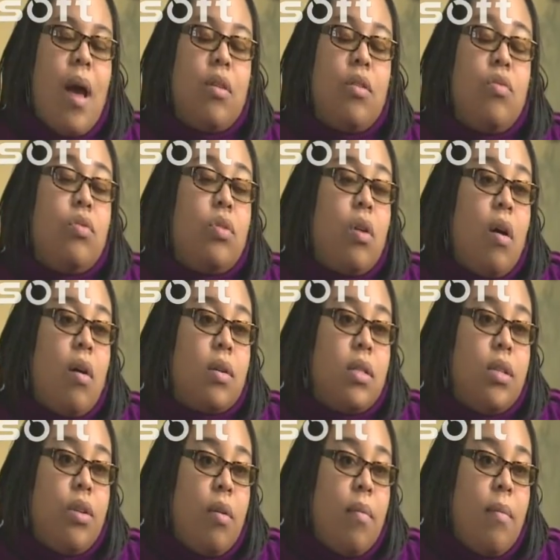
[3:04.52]
how you talk
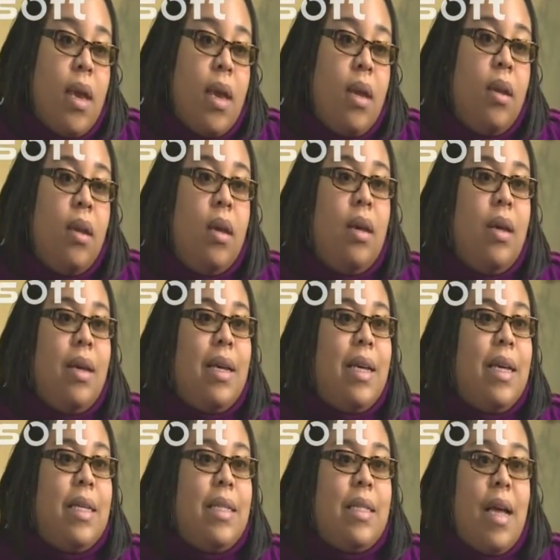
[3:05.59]
to your mate
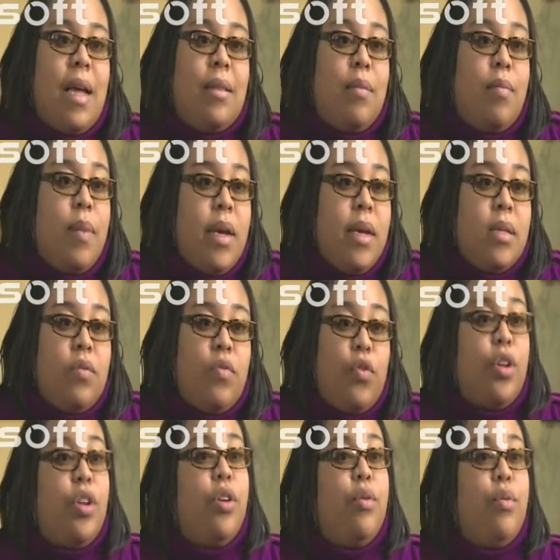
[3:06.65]
is not the best
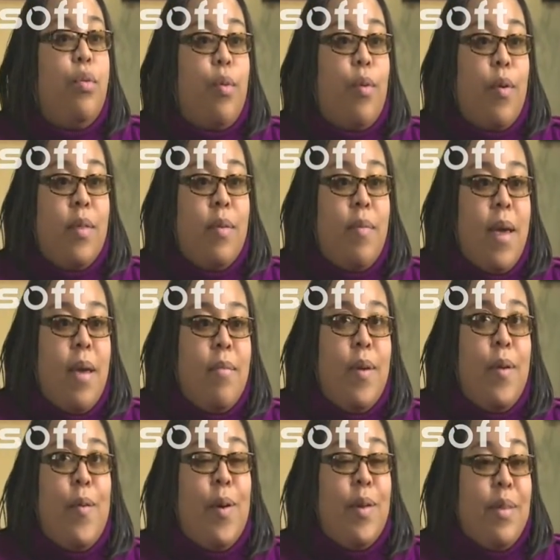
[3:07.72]
for you or the
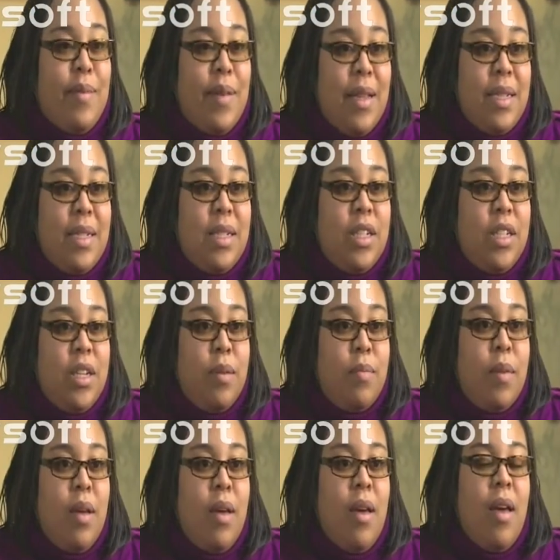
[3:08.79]
baby or the
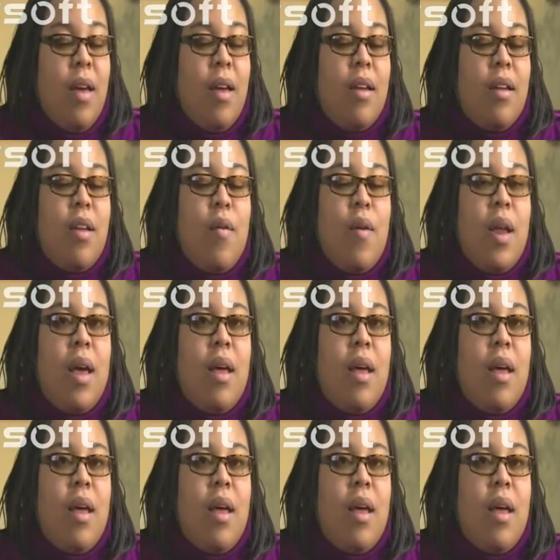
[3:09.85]
relationship, you know.